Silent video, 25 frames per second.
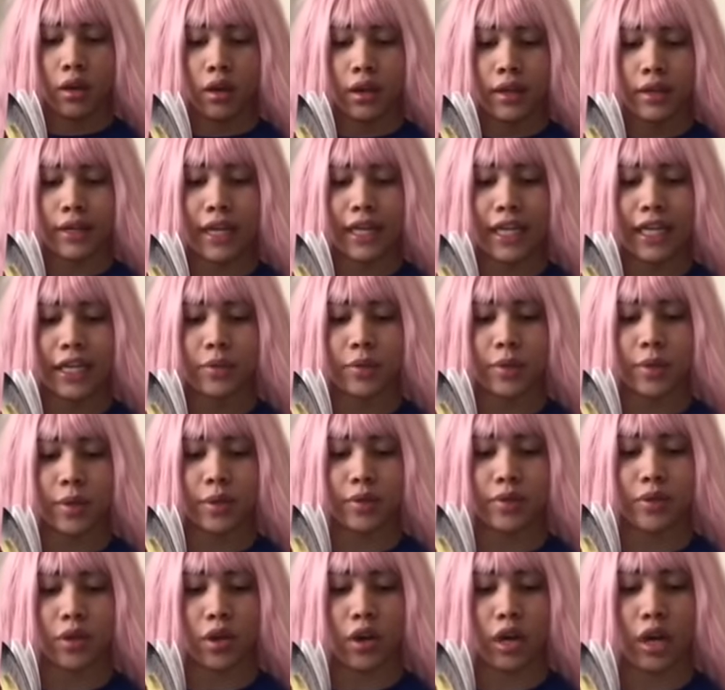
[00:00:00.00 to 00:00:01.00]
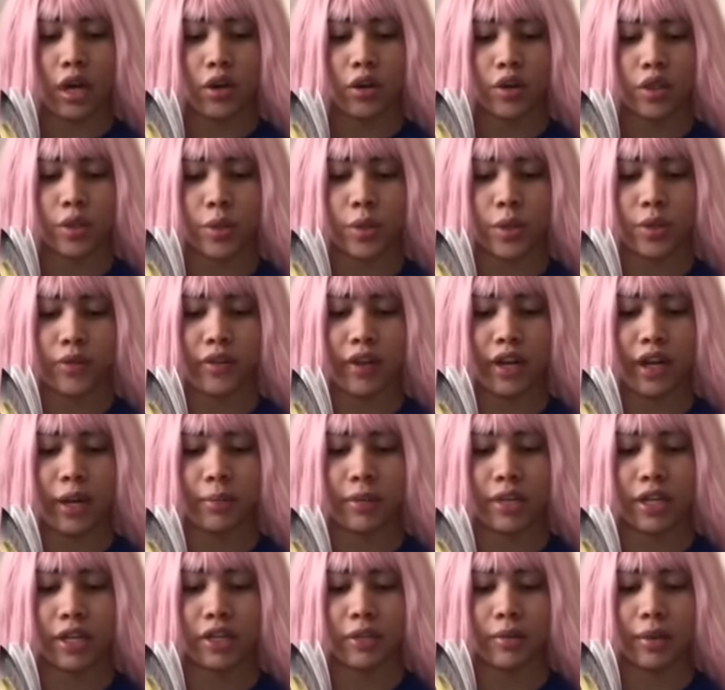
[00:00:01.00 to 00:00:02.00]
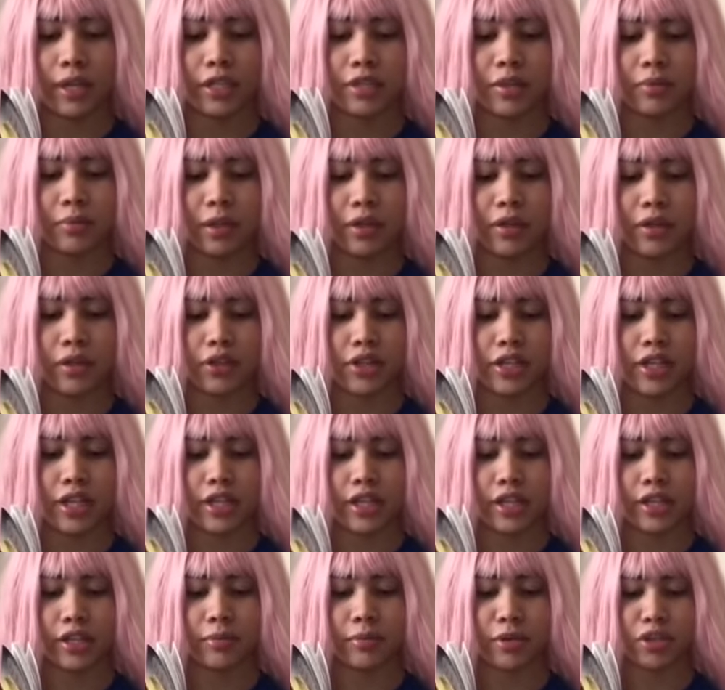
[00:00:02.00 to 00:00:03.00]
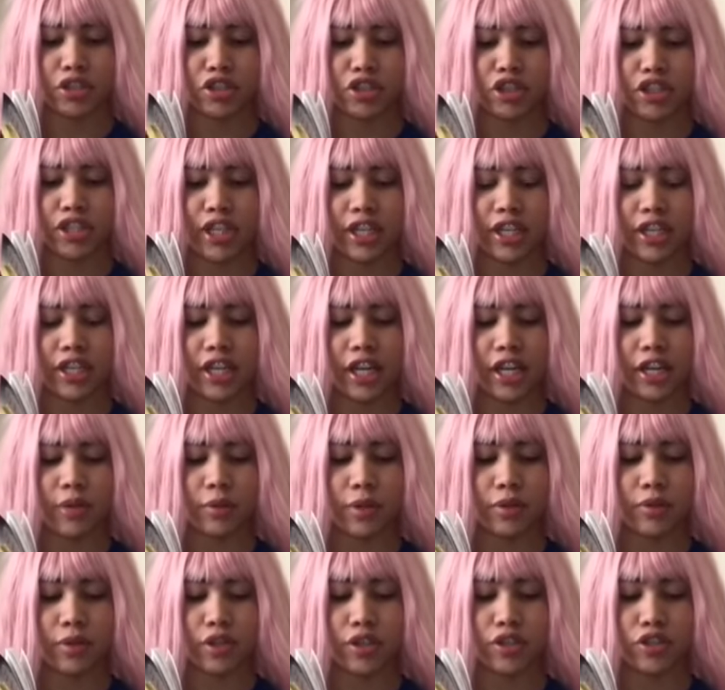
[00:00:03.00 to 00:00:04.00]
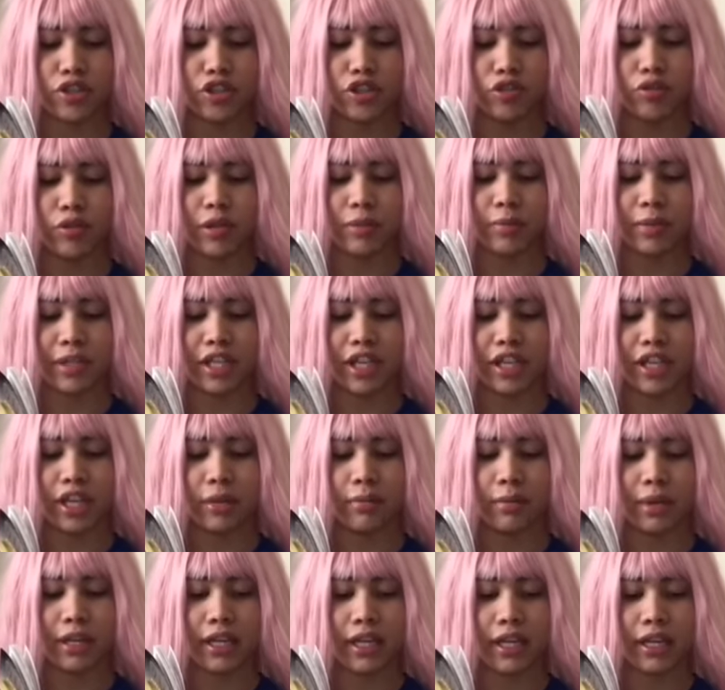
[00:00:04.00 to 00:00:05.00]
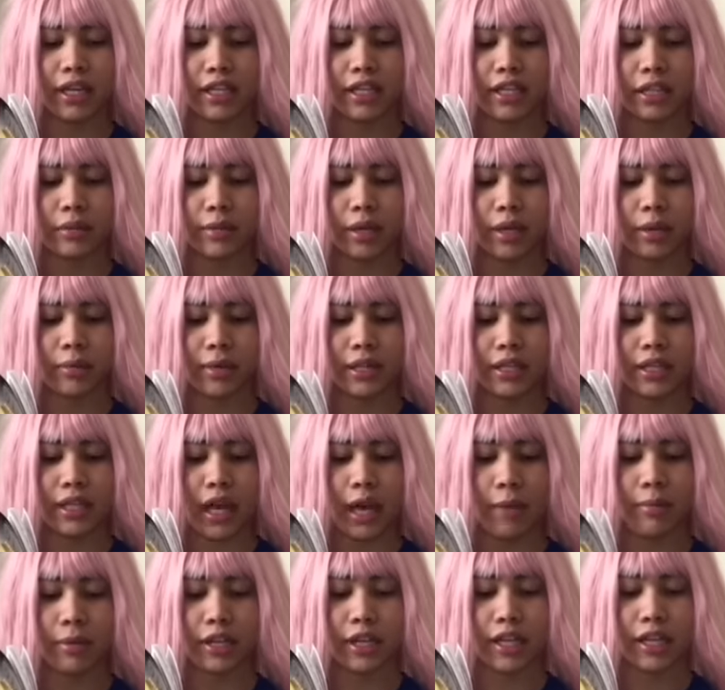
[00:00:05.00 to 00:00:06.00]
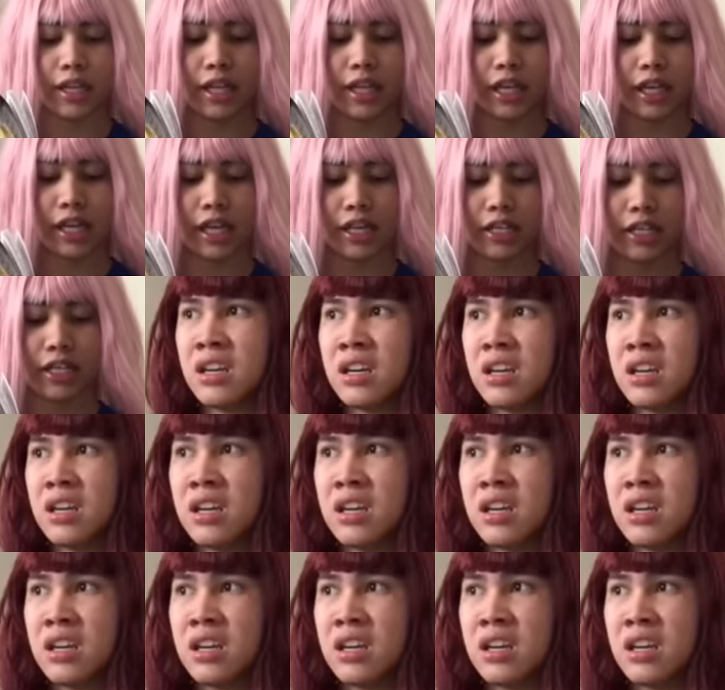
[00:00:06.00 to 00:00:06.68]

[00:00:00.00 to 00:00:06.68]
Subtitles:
That next week I saw how horses was feeling up and down the main street, but there is that the temperature inside the diner was 100 degrees, but yet didn't make the heat. Something amazing happened that day, like I said.